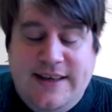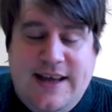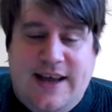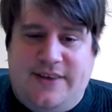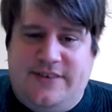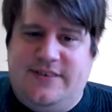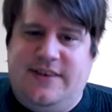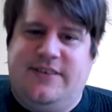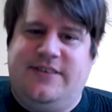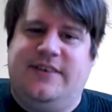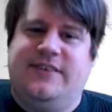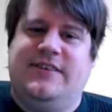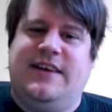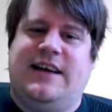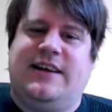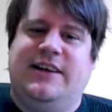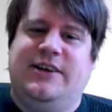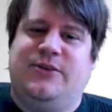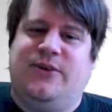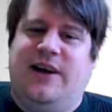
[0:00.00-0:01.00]
Yes, that's
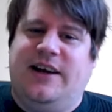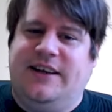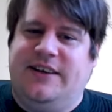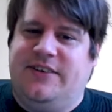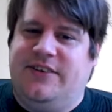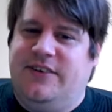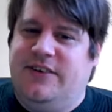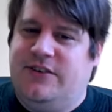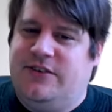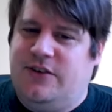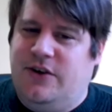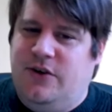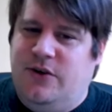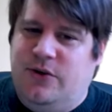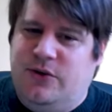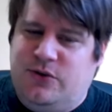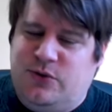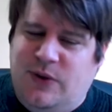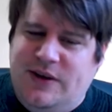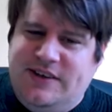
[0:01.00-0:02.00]
exactly right.
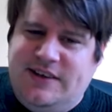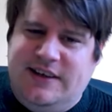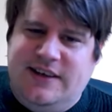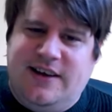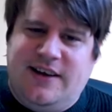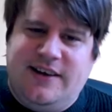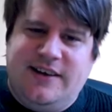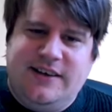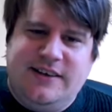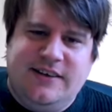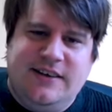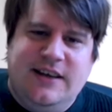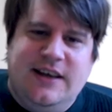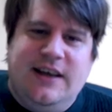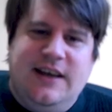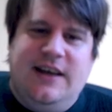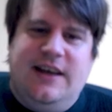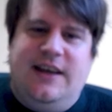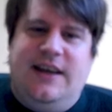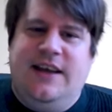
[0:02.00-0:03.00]
So 29
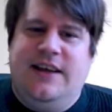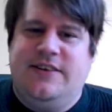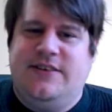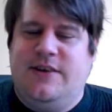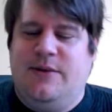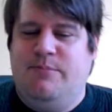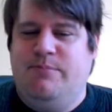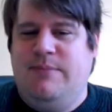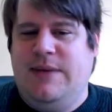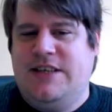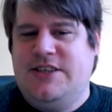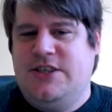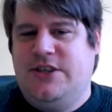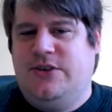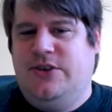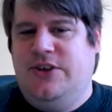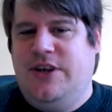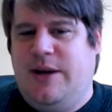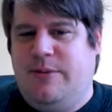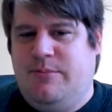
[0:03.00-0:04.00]
is a
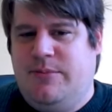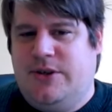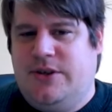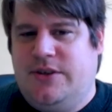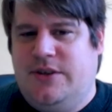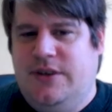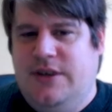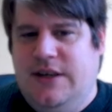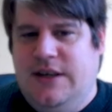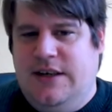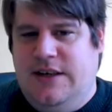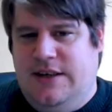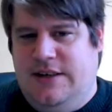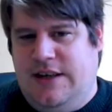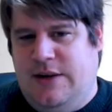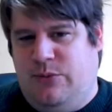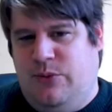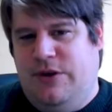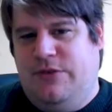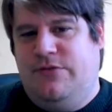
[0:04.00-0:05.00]
magical number
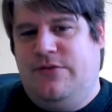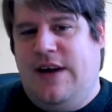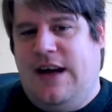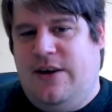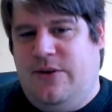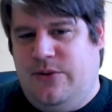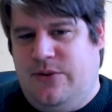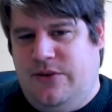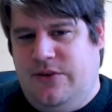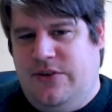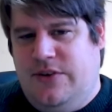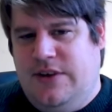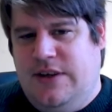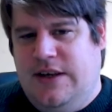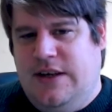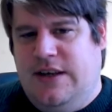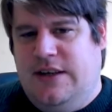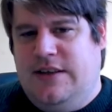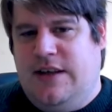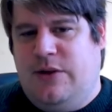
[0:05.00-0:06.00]
that we found
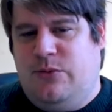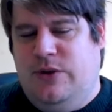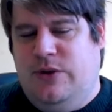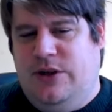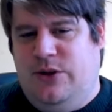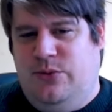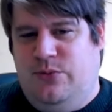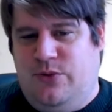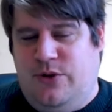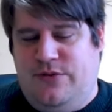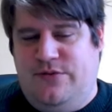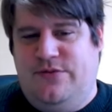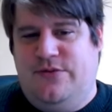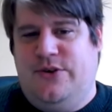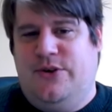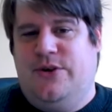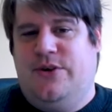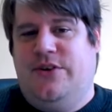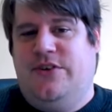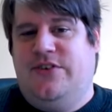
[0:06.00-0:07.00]
that will
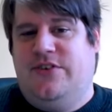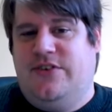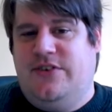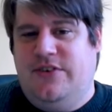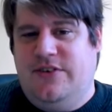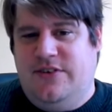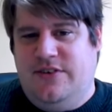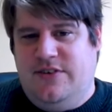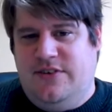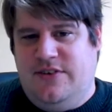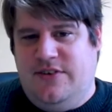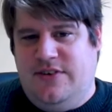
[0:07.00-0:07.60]
reverse